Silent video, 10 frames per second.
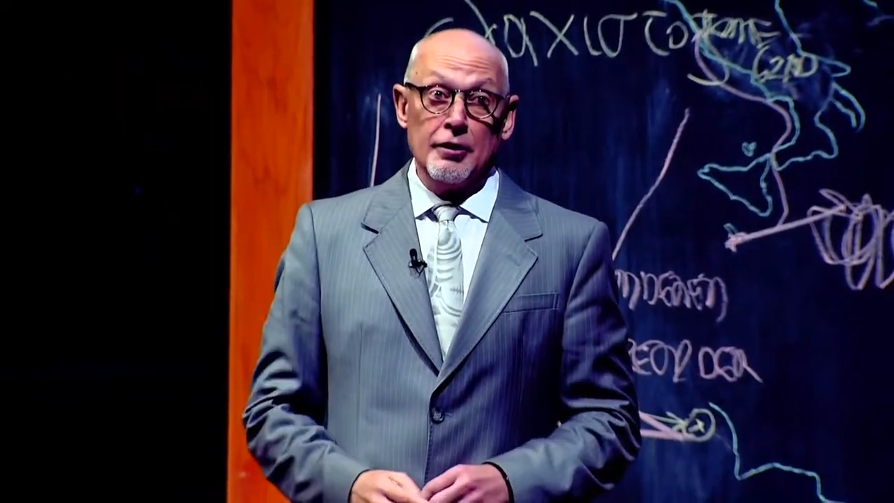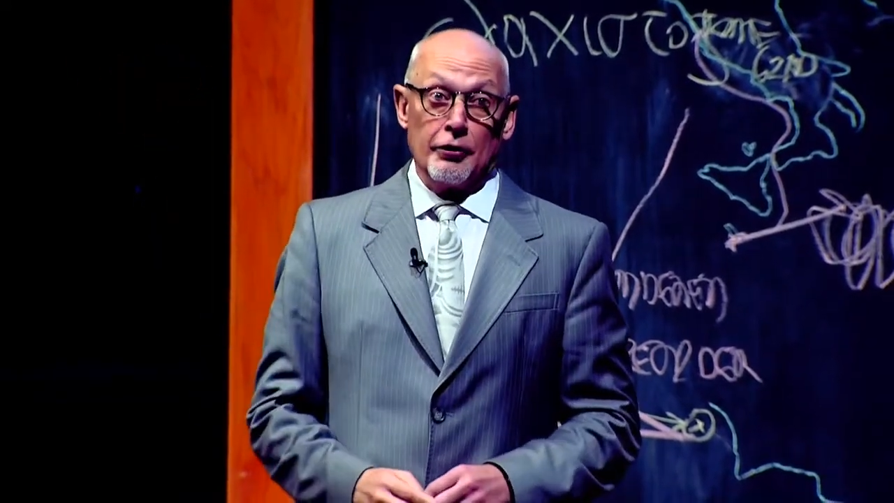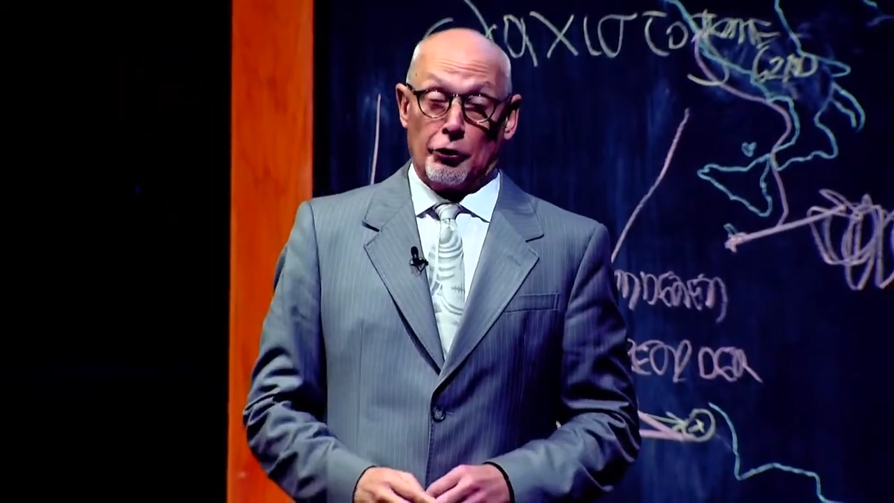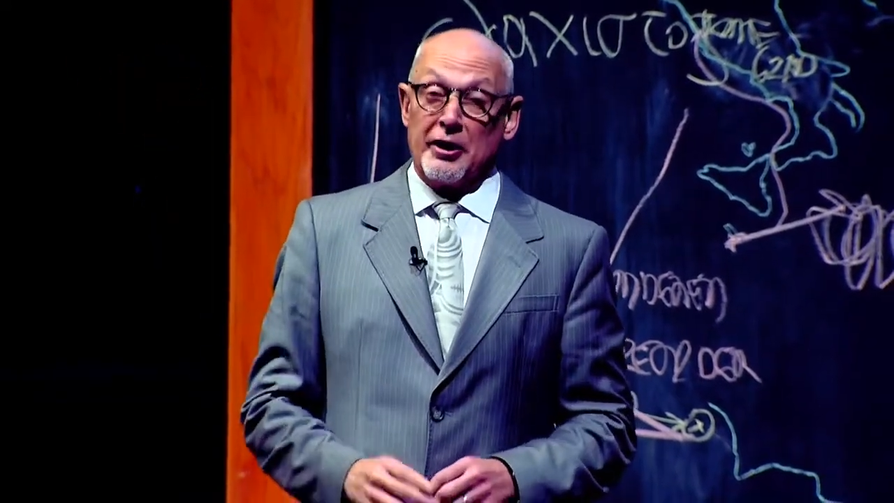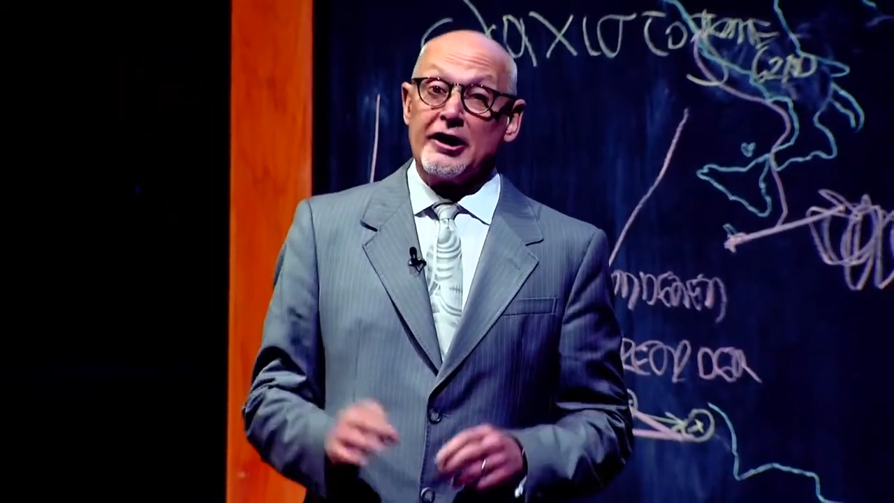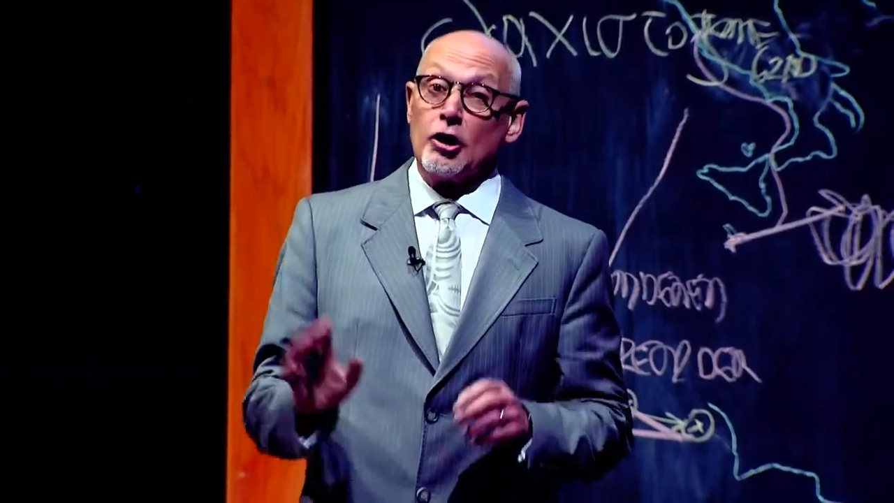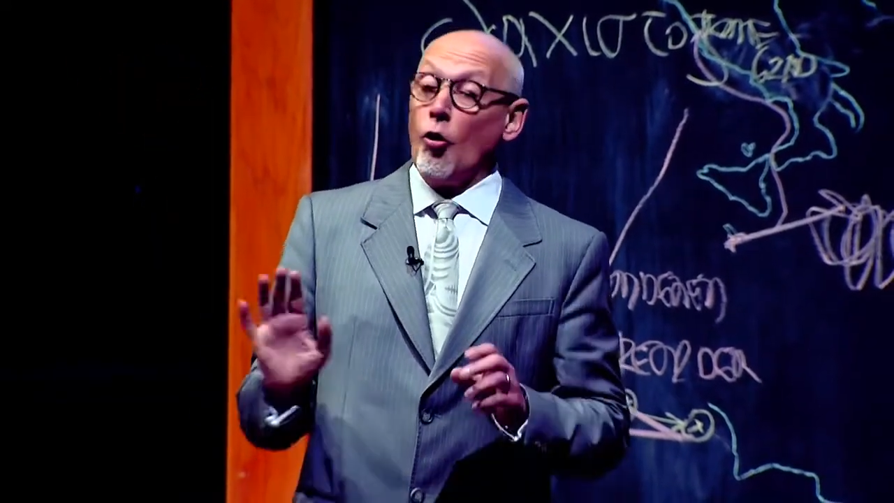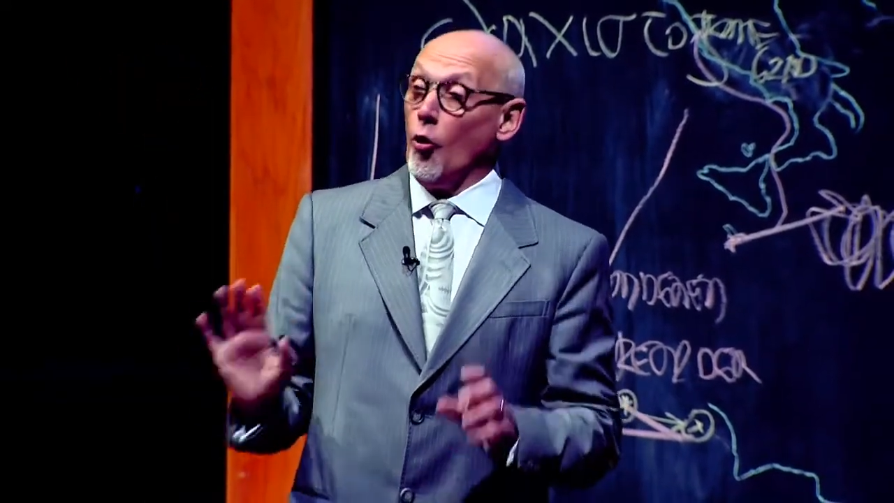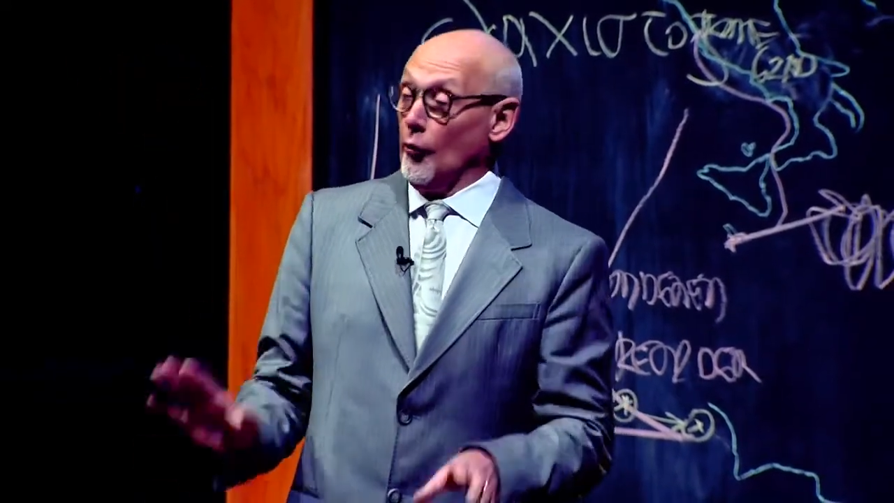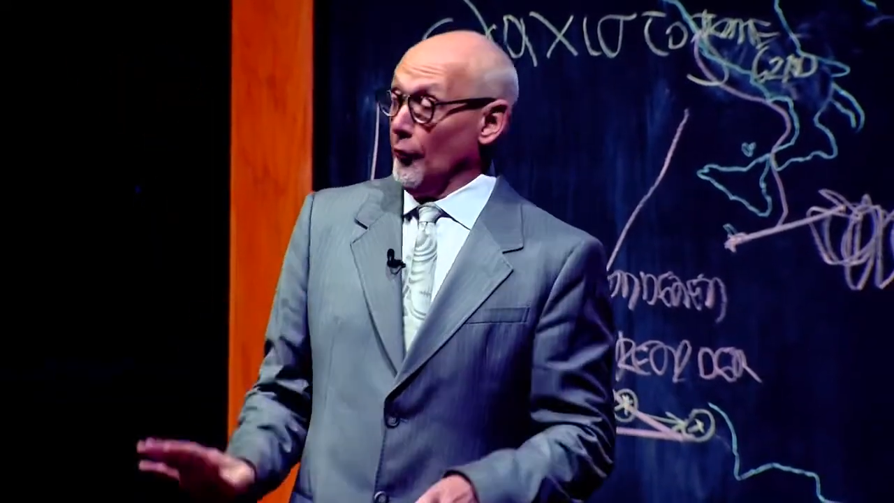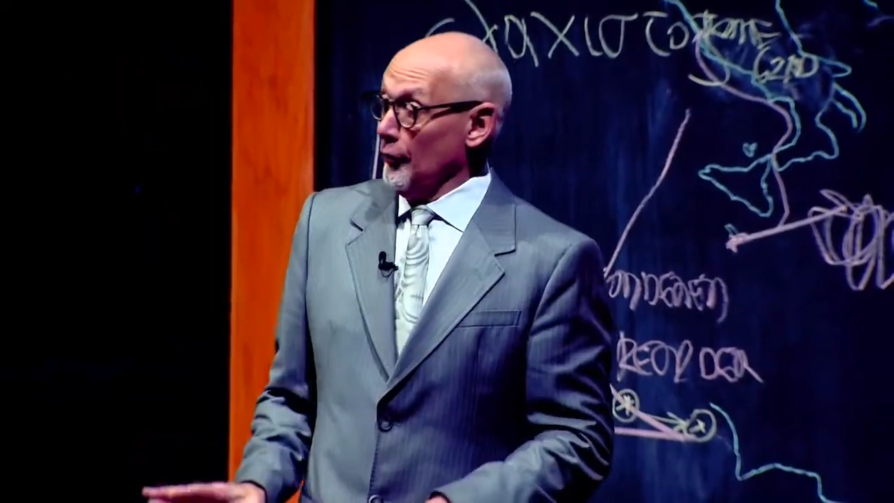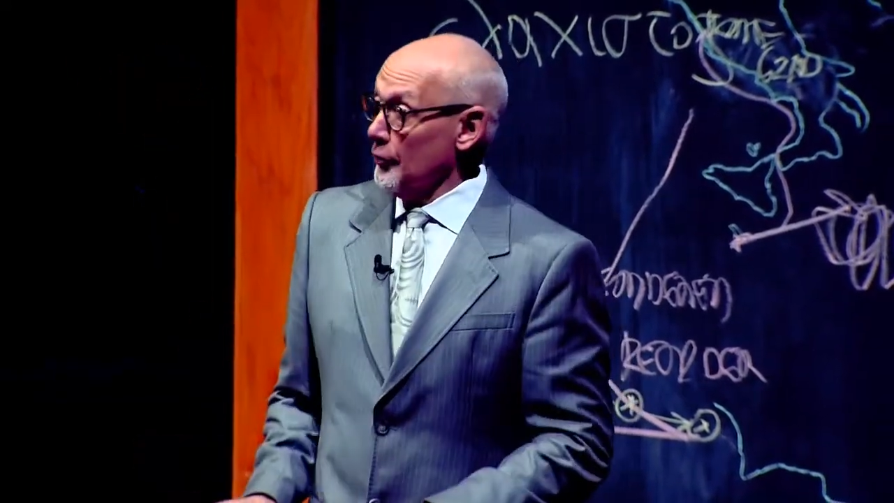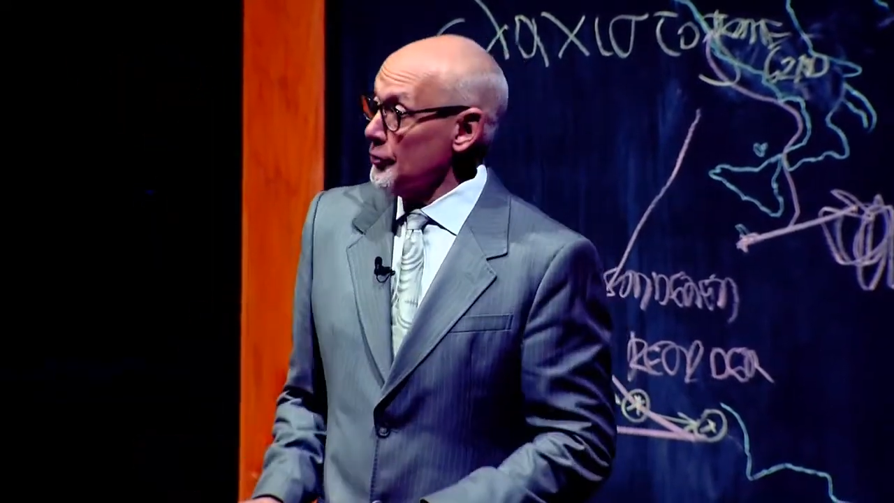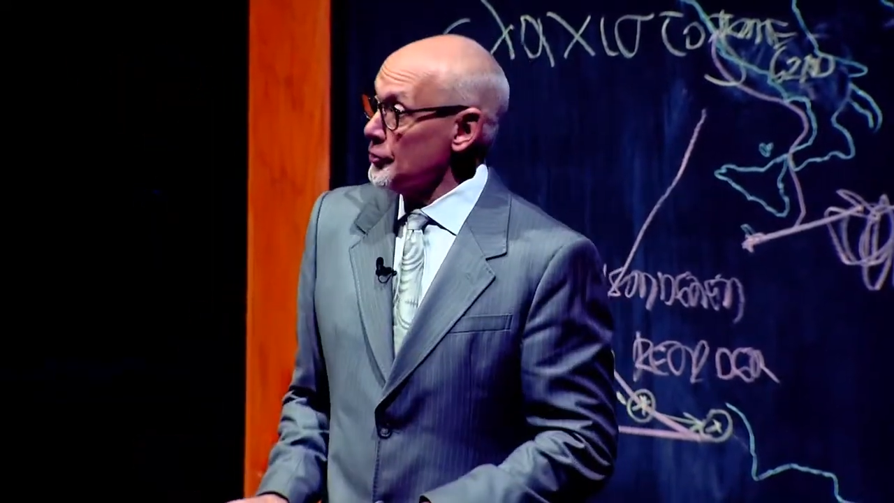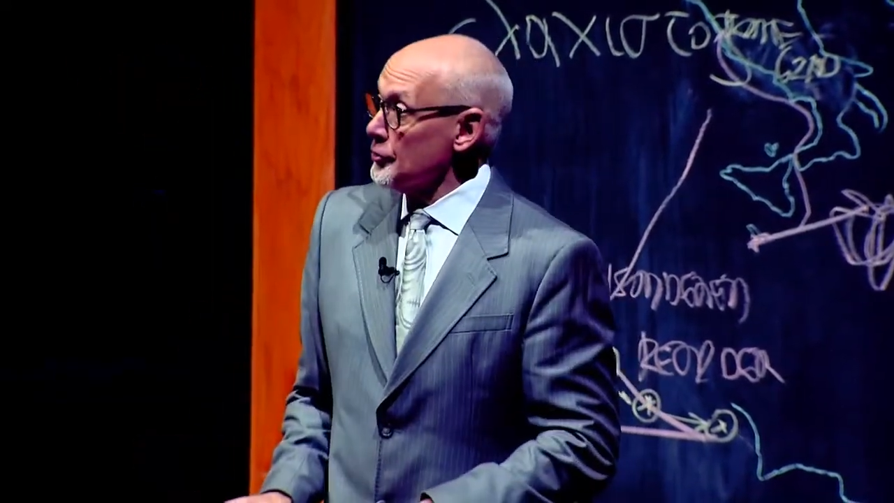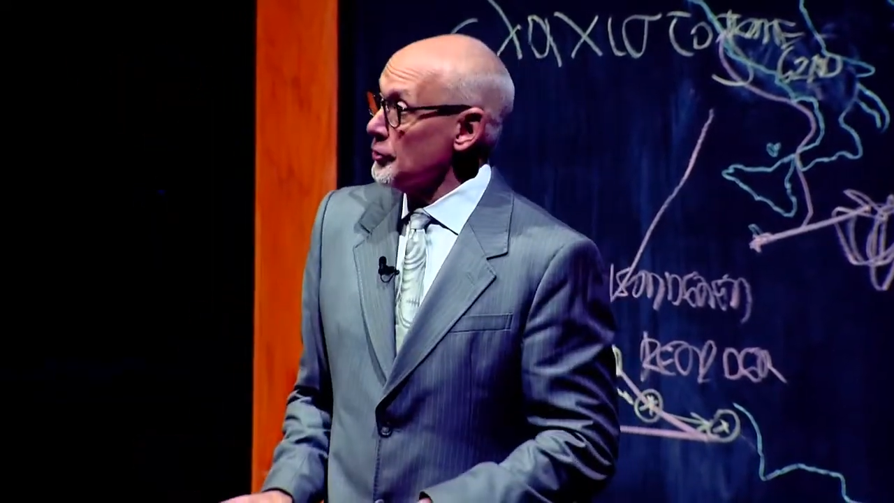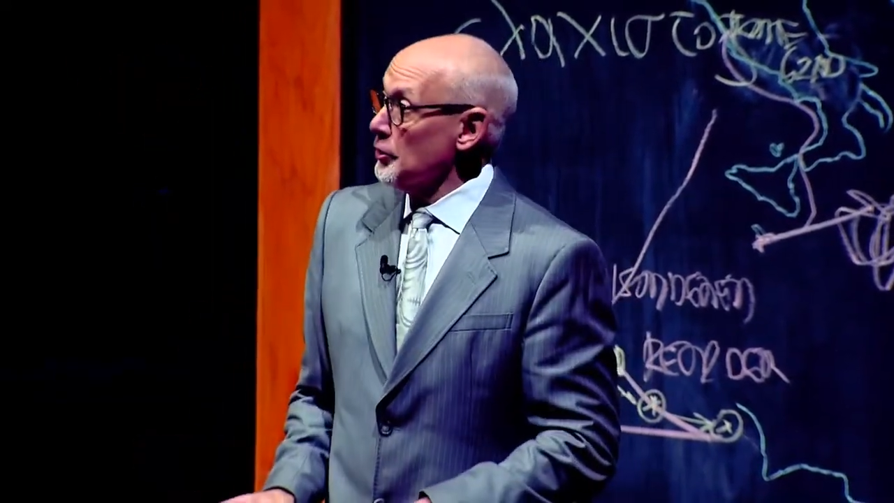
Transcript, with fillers: three quarters